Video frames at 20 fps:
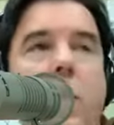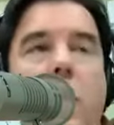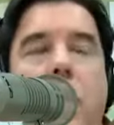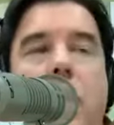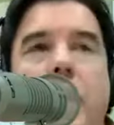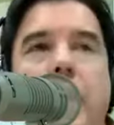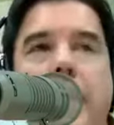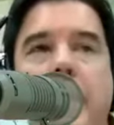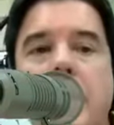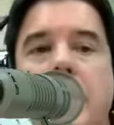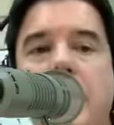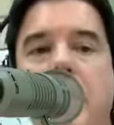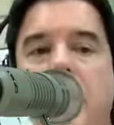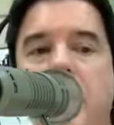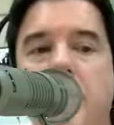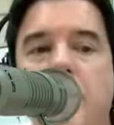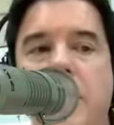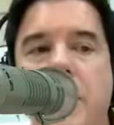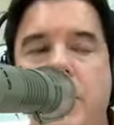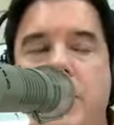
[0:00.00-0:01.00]
all I can tell
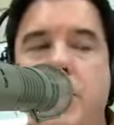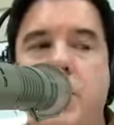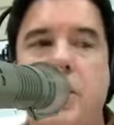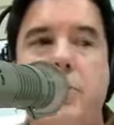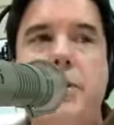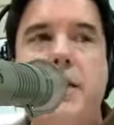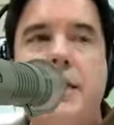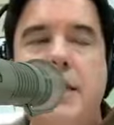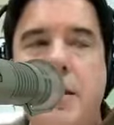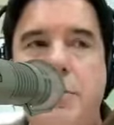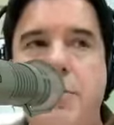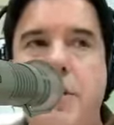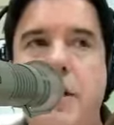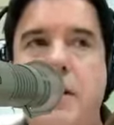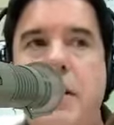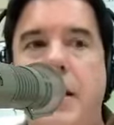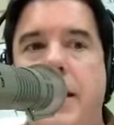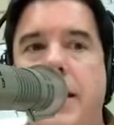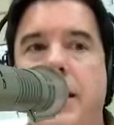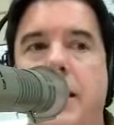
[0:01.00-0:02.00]
you is they show me
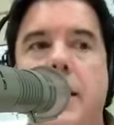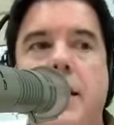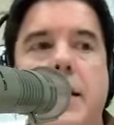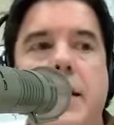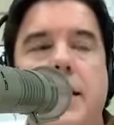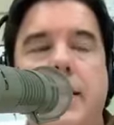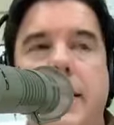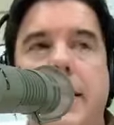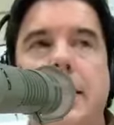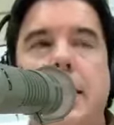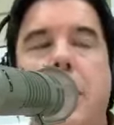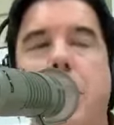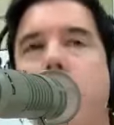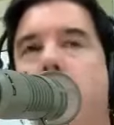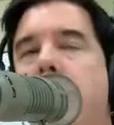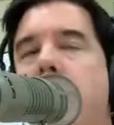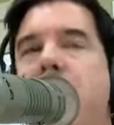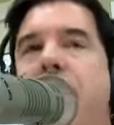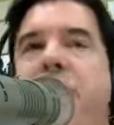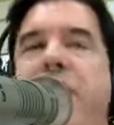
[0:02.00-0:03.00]
something like
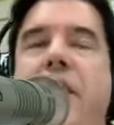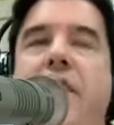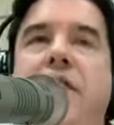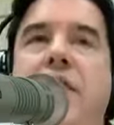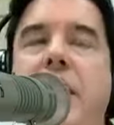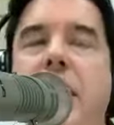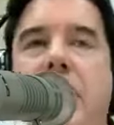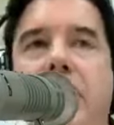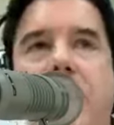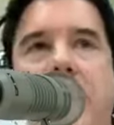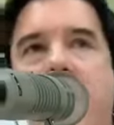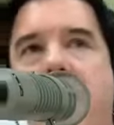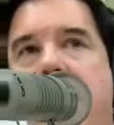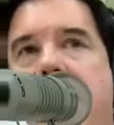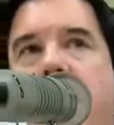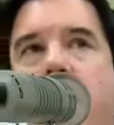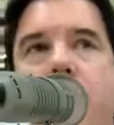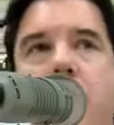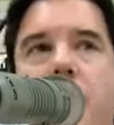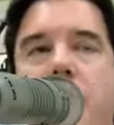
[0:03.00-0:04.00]
someone's 50th
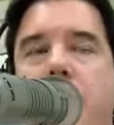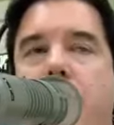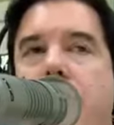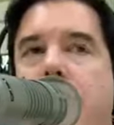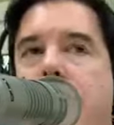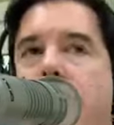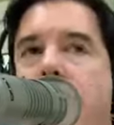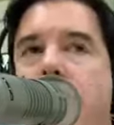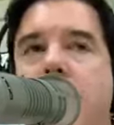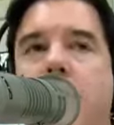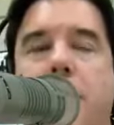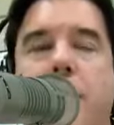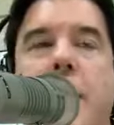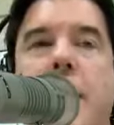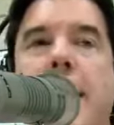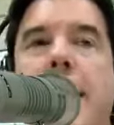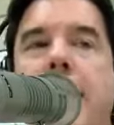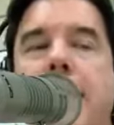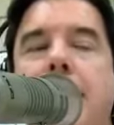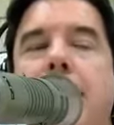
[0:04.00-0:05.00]
anniversary, or
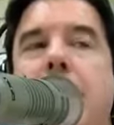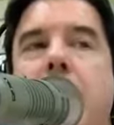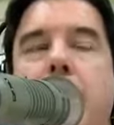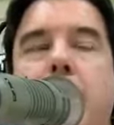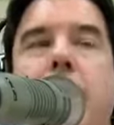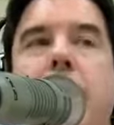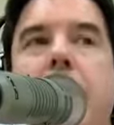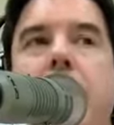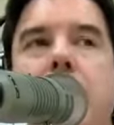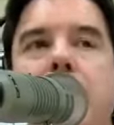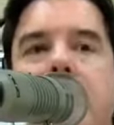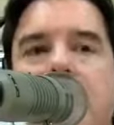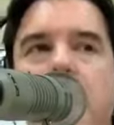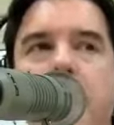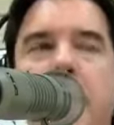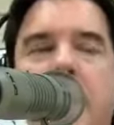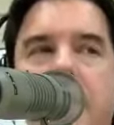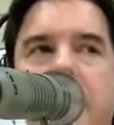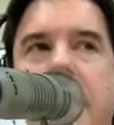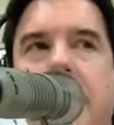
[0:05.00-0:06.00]
it's
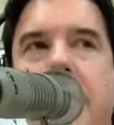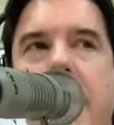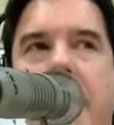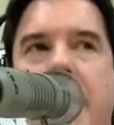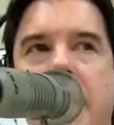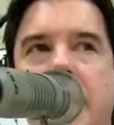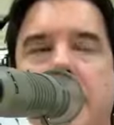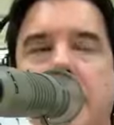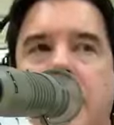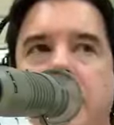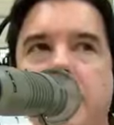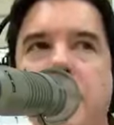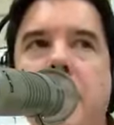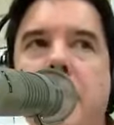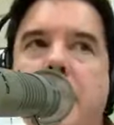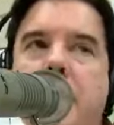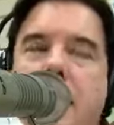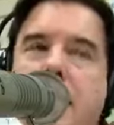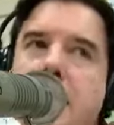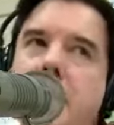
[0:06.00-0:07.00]
something like that. It's
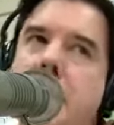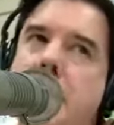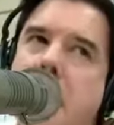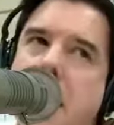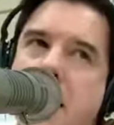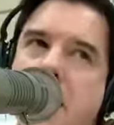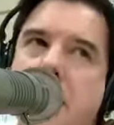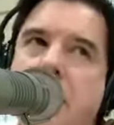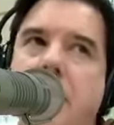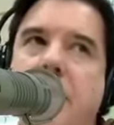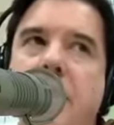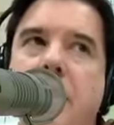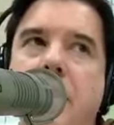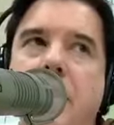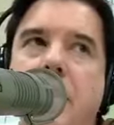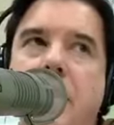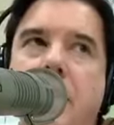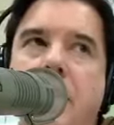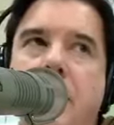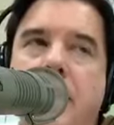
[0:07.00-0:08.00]
something that's kind of
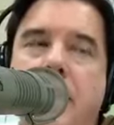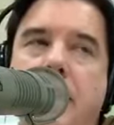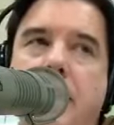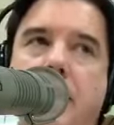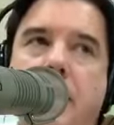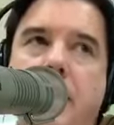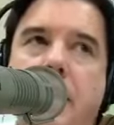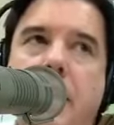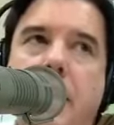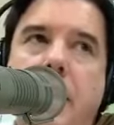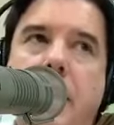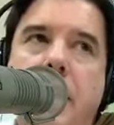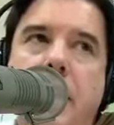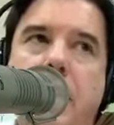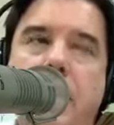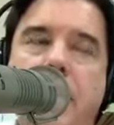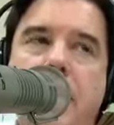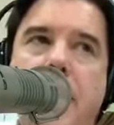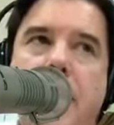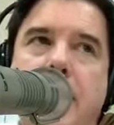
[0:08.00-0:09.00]
like,
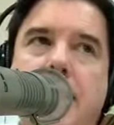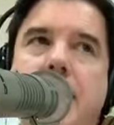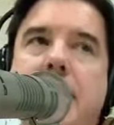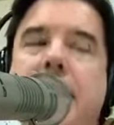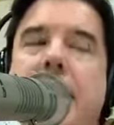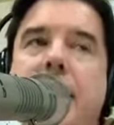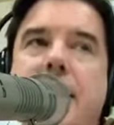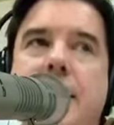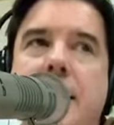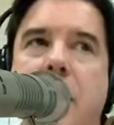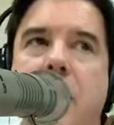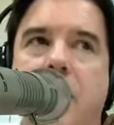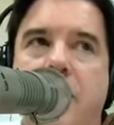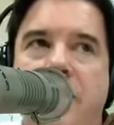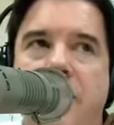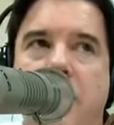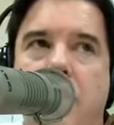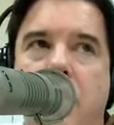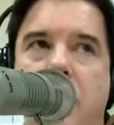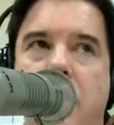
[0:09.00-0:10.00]
it stands out
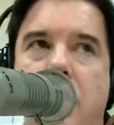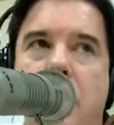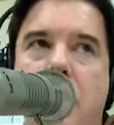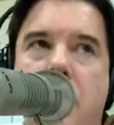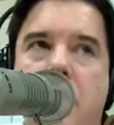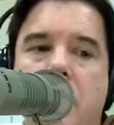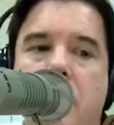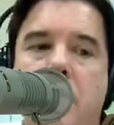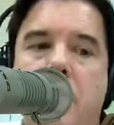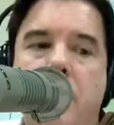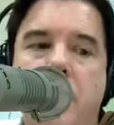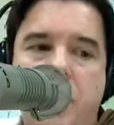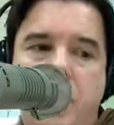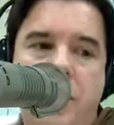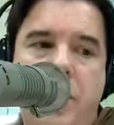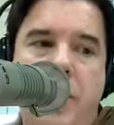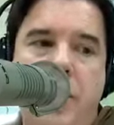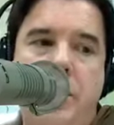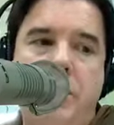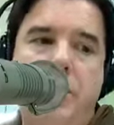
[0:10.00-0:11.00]
for
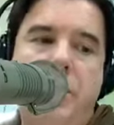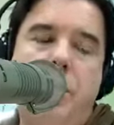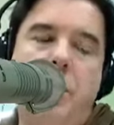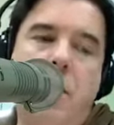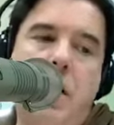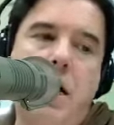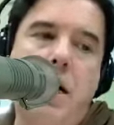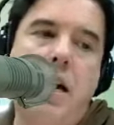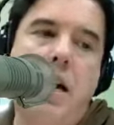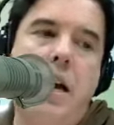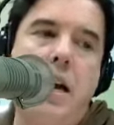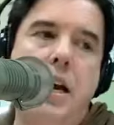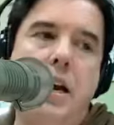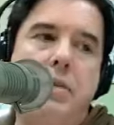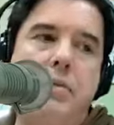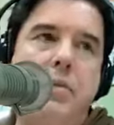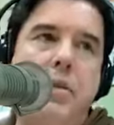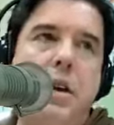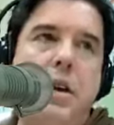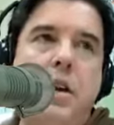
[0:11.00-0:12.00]
this year. So
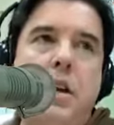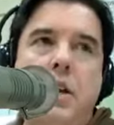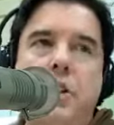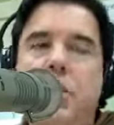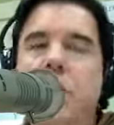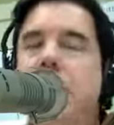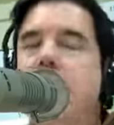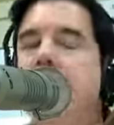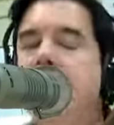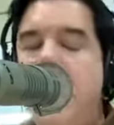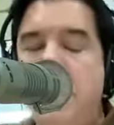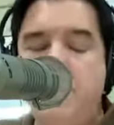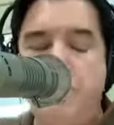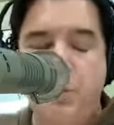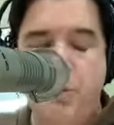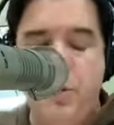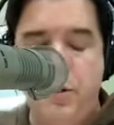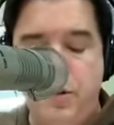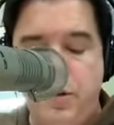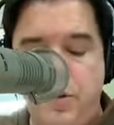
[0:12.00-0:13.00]
I'm just keep it
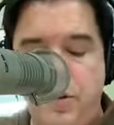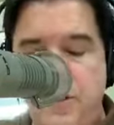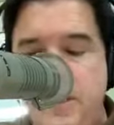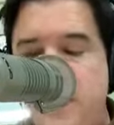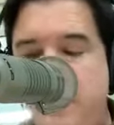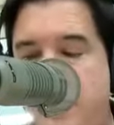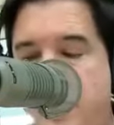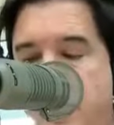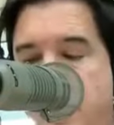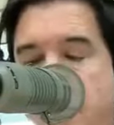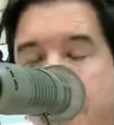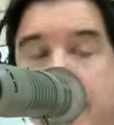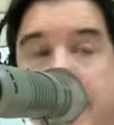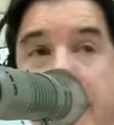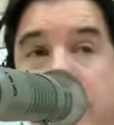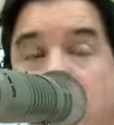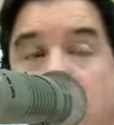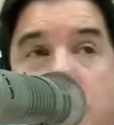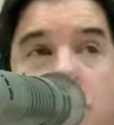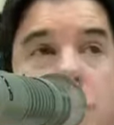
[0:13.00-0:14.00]
with you, Stephen.
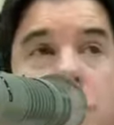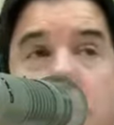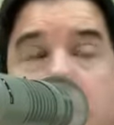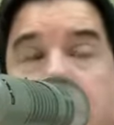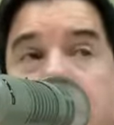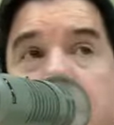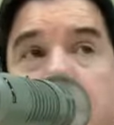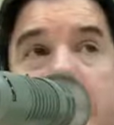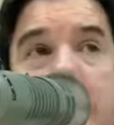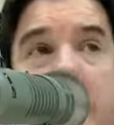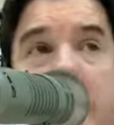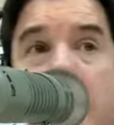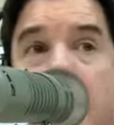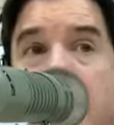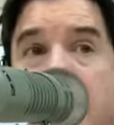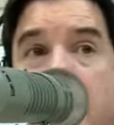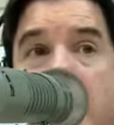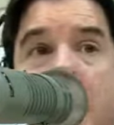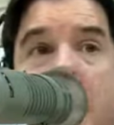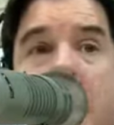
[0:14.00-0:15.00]
It also could be like a